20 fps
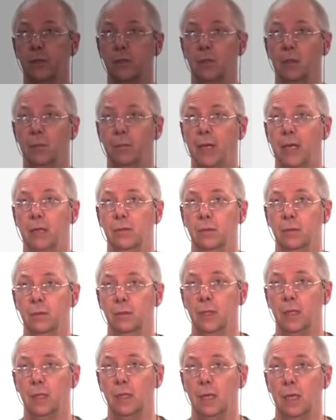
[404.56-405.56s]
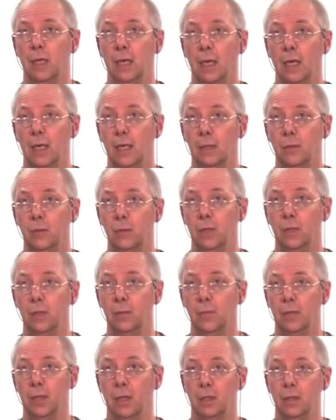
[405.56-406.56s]
I've just got back from the hardware,
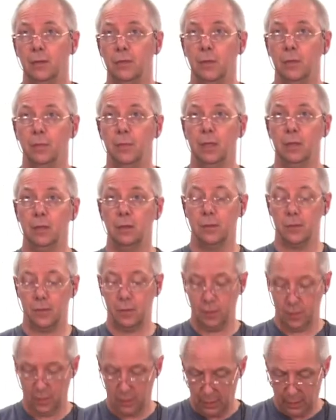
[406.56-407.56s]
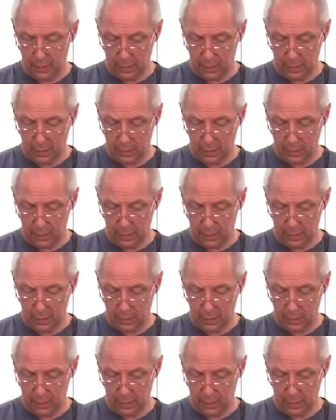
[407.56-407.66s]
buying a few bolts.